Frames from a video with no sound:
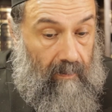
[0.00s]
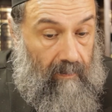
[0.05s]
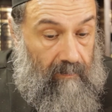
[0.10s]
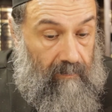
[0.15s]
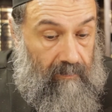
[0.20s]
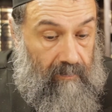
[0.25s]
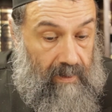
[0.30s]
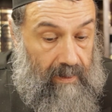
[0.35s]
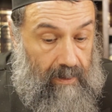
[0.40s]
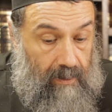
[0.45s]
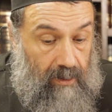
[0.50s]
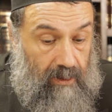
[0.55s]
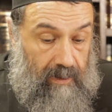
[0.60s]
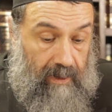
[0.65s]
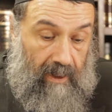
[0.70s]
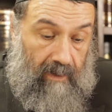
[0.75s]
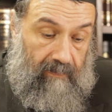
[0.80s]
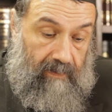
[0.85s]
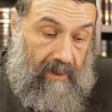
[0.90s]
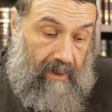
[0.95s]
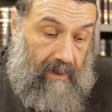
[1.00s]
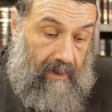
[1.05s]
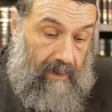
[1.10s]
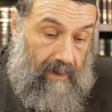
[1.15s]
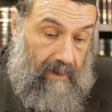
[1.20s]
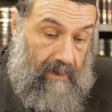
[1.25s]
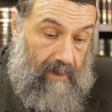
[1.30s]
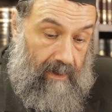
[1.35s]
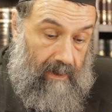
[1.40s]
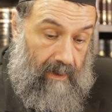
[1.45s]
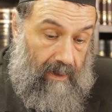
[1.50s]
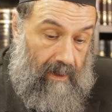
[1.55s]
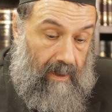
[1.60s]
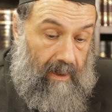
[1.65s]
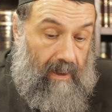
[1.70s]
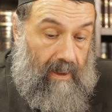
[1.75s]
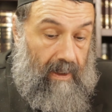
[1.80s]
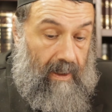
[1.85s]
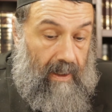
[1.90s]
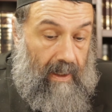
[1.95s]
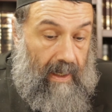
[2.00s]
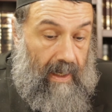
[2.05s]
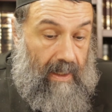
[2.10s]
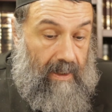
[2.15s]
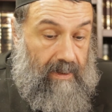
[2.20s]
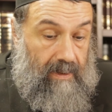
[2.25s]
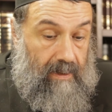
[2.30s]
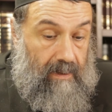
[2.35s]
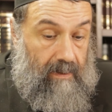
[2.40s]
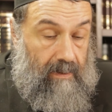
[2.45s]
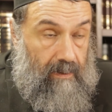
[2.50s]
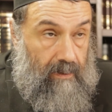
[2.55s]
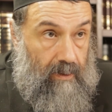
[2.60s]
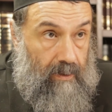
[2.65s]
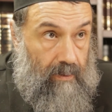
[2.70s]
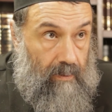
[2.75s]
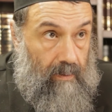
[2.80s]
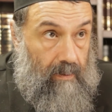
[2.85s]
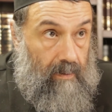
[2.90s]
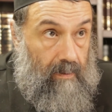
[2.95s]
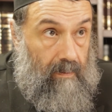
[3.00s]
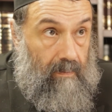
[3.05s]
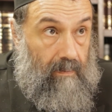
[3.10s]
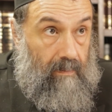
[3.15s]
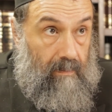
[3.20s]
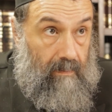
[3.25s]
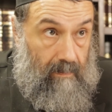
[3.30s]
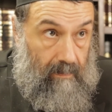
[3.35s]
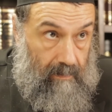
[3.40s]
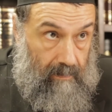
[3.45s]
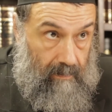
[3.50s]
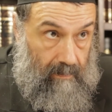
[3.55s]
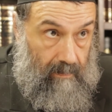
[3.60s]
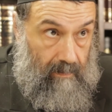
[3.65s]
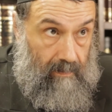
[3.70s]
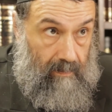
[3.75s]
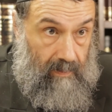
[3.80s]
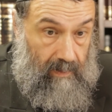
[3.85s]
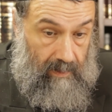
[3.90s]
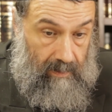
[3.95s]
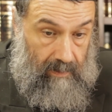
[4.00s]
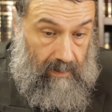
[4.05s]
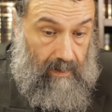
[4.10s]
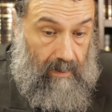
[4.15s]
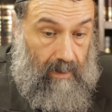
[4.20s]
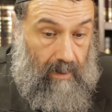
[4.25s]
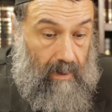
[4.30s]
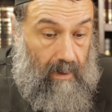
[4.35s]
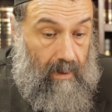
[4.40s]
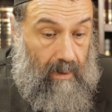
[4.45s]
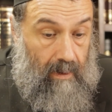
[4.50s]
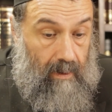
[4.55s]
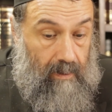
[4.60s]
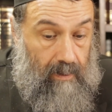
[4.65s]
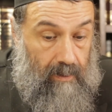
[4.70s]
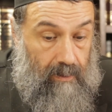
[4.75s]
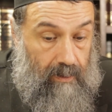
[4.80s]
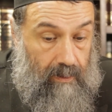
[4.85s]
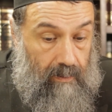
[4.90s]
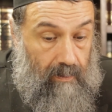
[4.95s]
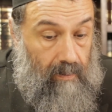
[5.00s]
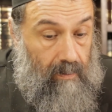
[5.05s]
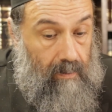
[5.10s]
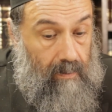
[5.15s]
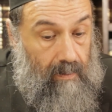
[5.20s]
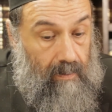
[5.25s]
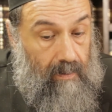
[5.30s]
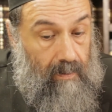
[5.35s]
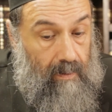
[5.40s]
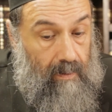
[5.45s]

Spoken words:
finish davening, exit the shul. The shul